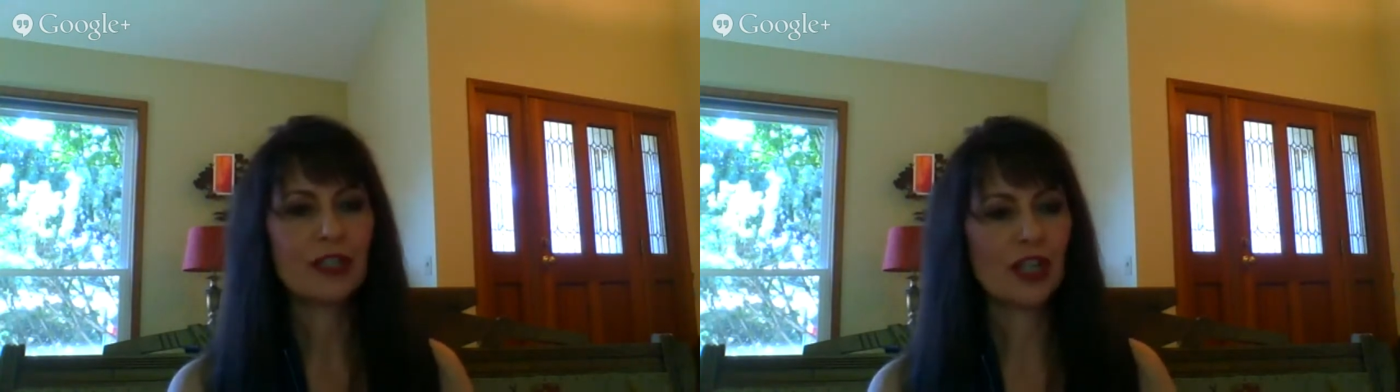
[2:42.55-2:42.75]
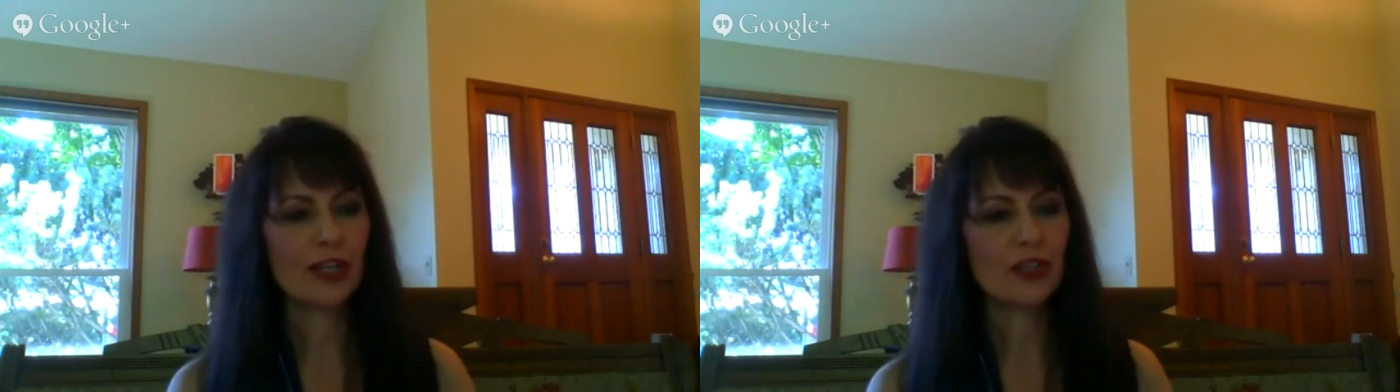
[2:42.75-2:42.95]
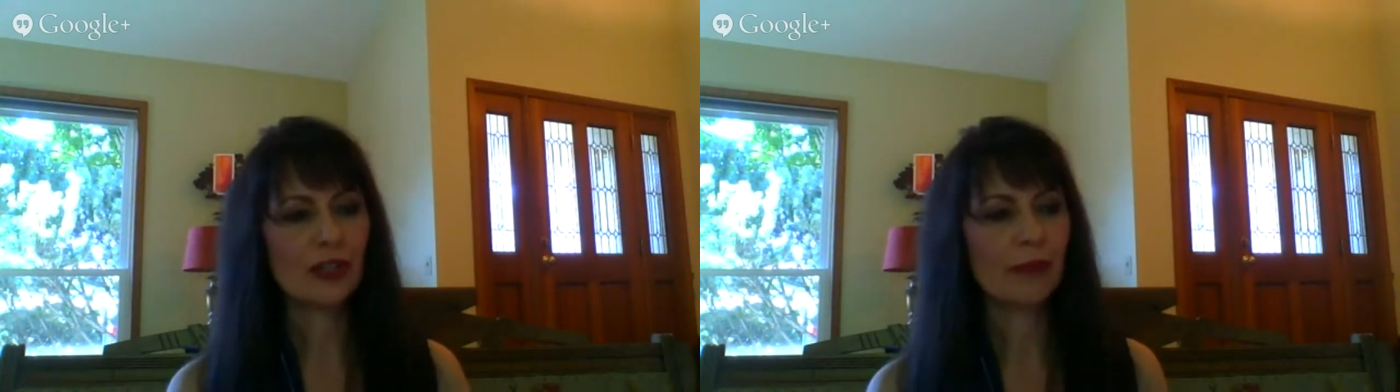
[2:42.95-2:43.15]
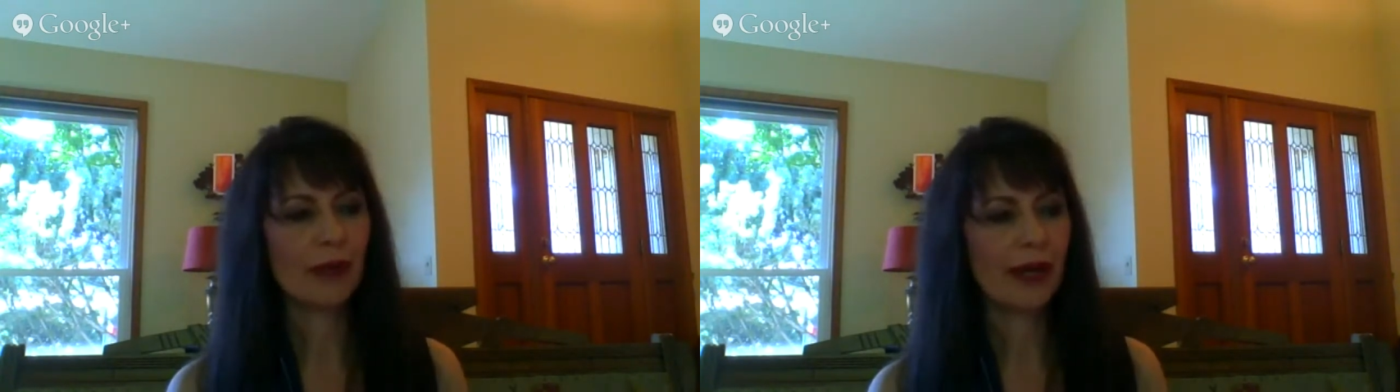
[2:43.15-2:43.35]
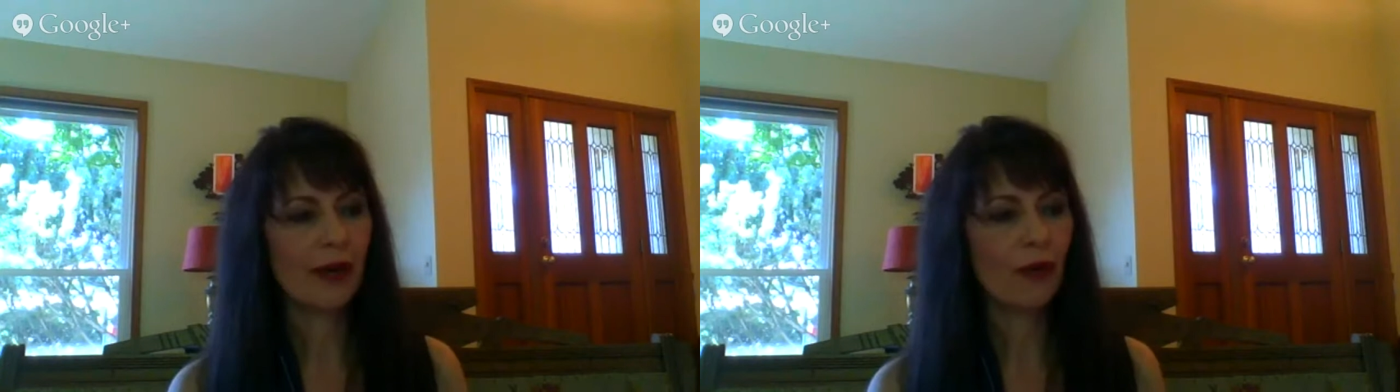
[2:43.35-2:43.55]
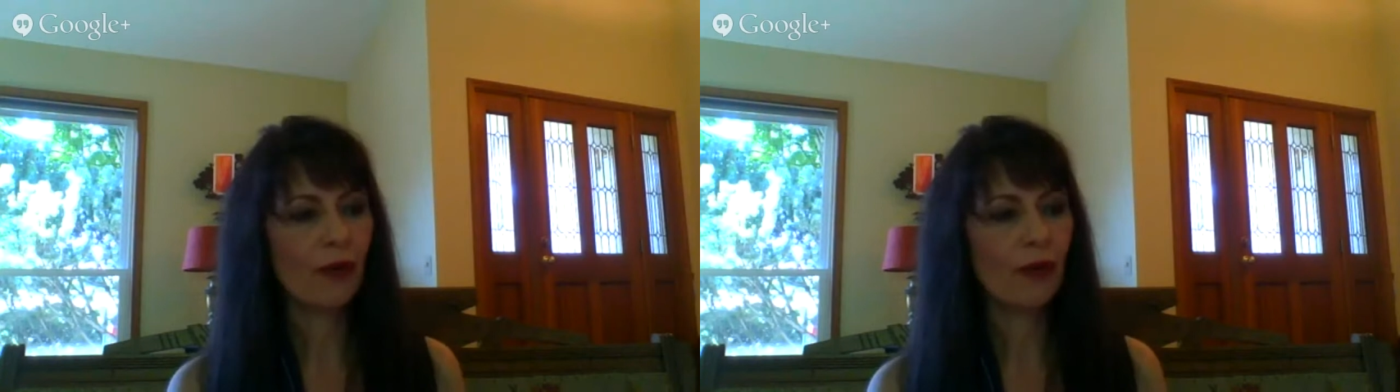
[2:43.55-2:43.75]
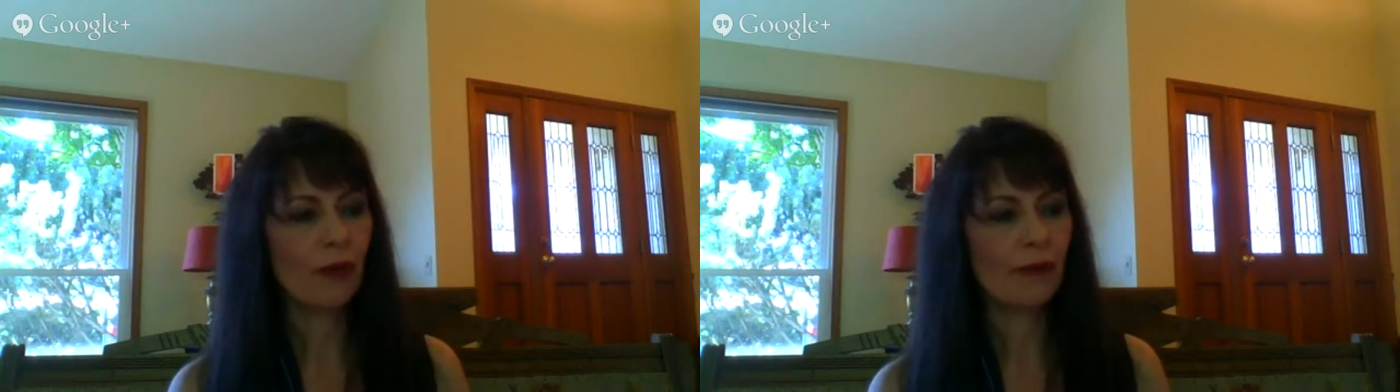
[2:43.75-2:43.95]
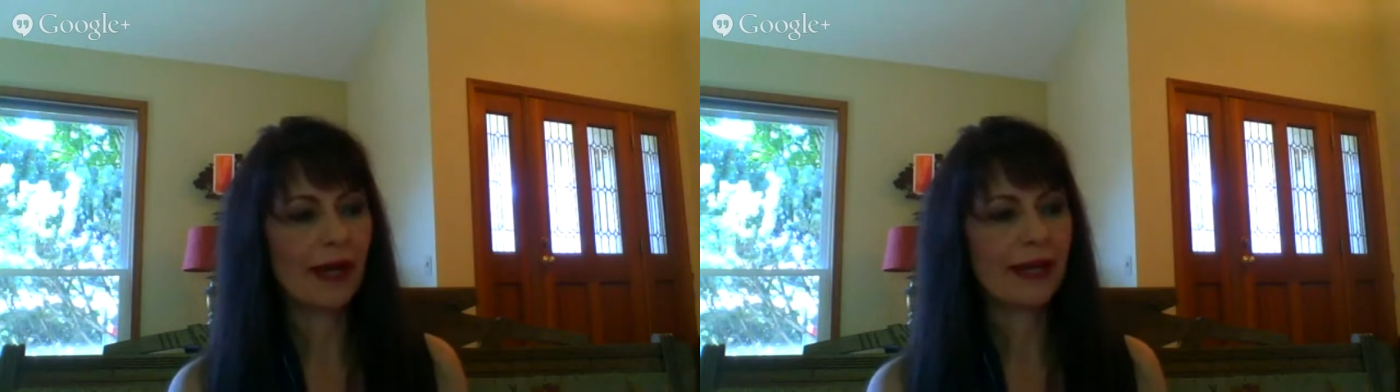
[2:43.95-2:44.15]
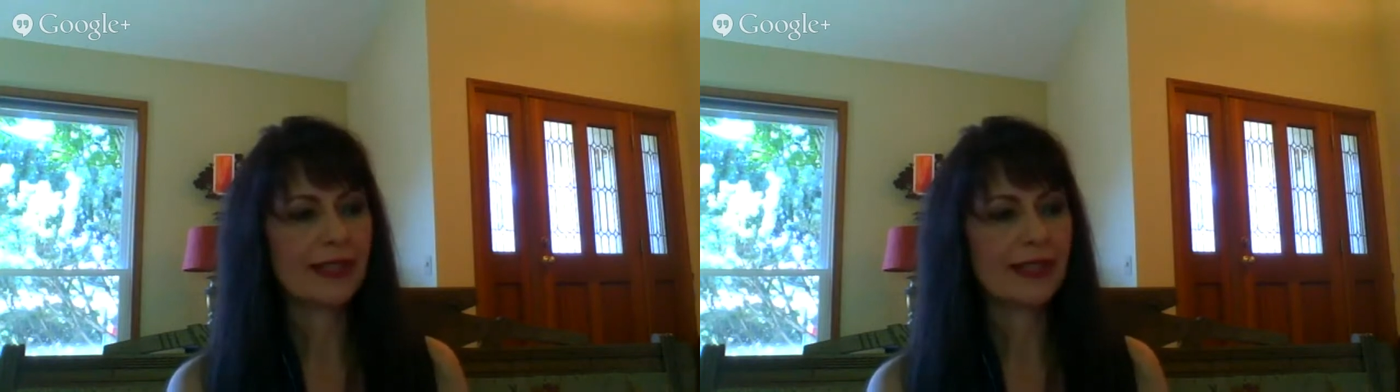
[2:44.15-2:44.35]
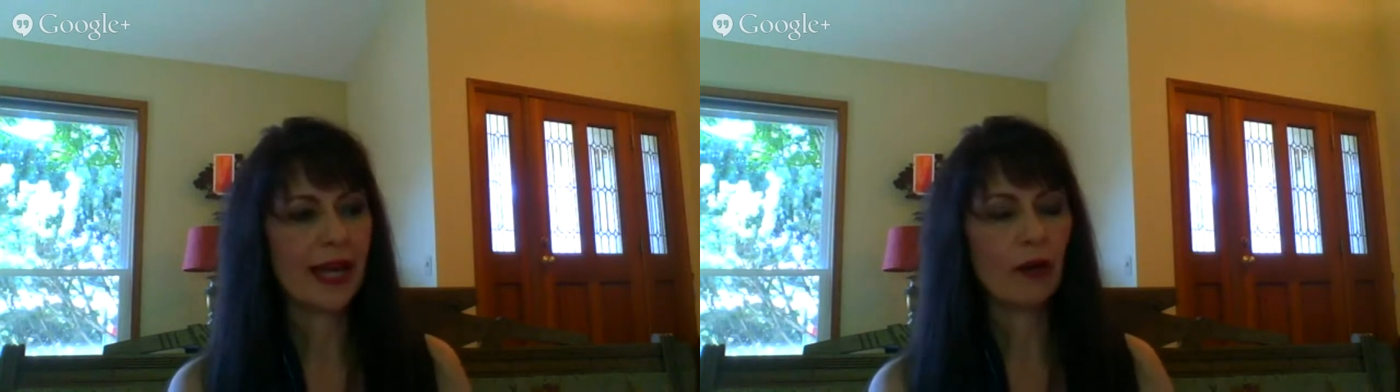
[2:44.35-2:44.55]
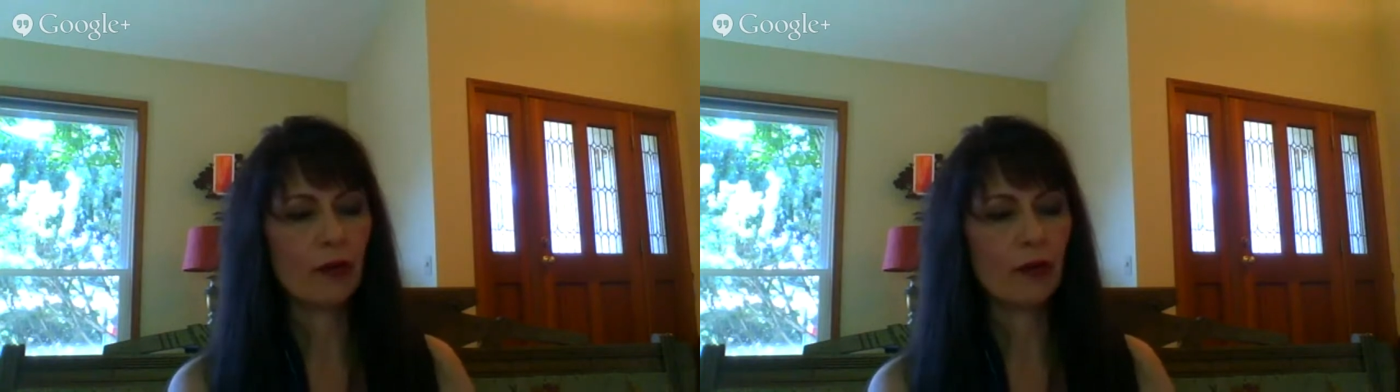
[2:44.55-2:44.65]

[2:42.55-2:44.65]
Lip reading: changing my whole mindset